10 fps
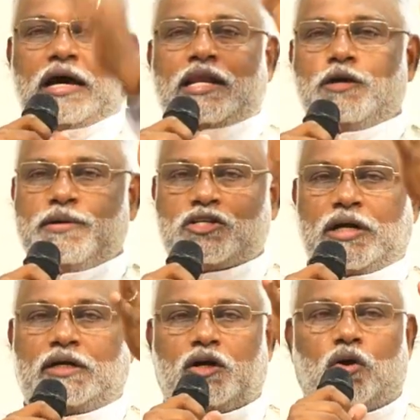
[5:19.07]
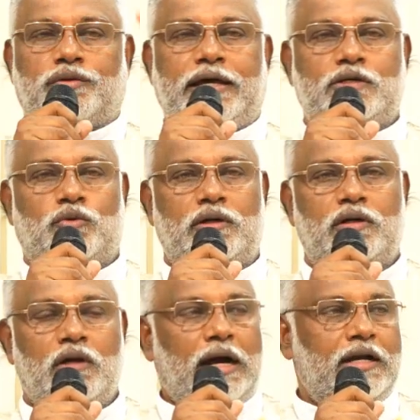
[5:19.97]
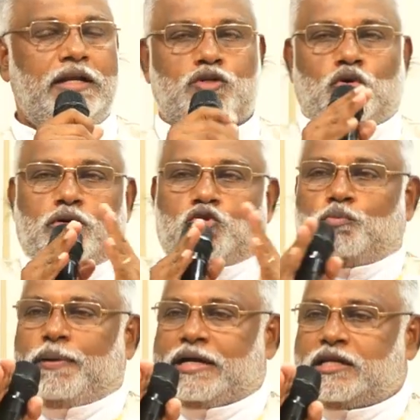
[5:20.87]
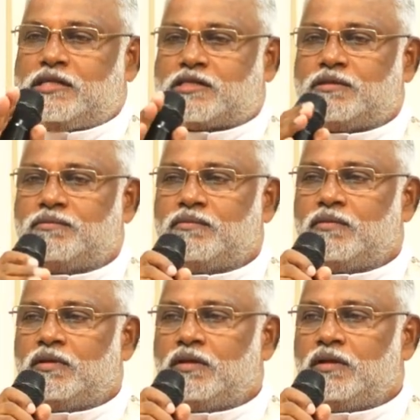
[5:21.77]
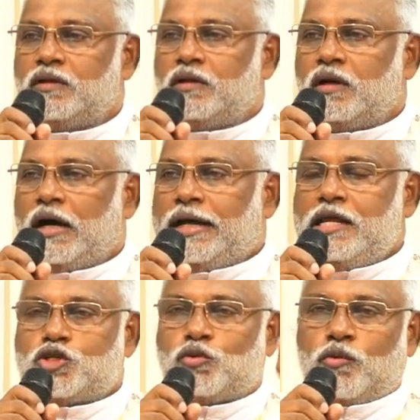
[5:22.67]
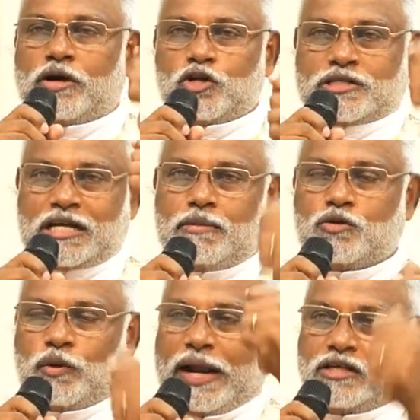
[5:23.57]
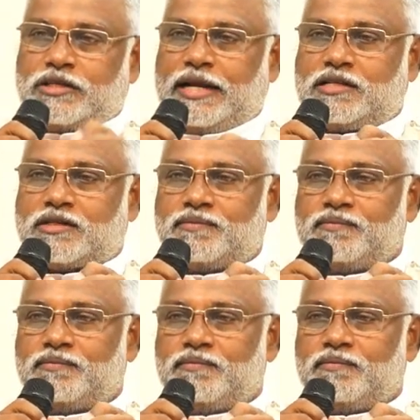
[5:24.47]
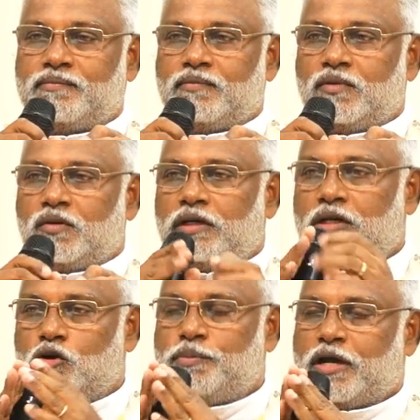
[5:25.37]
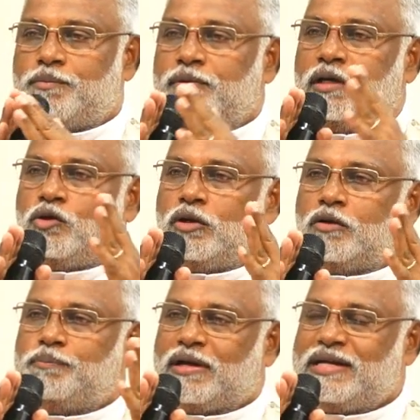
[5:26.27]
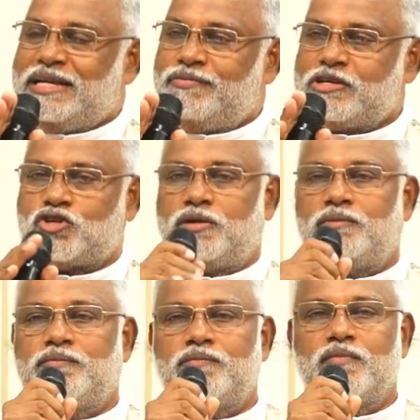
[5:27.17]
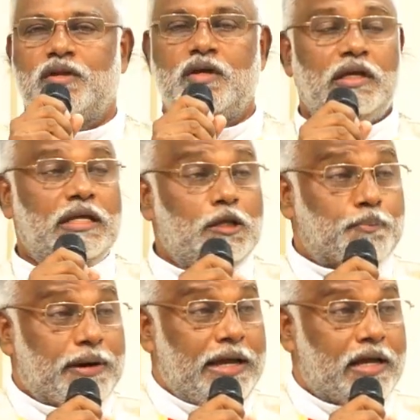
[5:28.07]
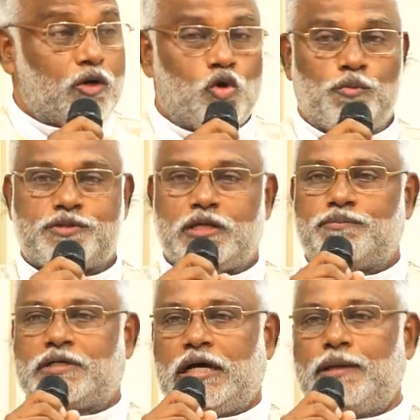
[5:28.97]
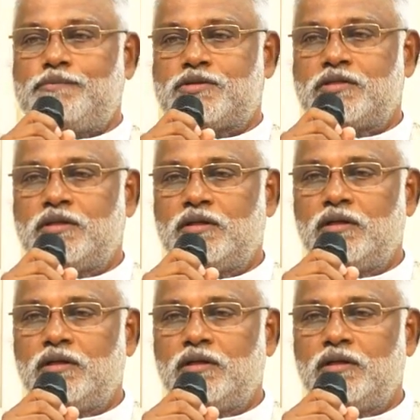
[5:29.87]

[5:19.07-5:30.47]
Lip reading: argument started on that one, and it took two parties, and each one wanted to establish what I said. It will become into a big division in the prayer group sometimes,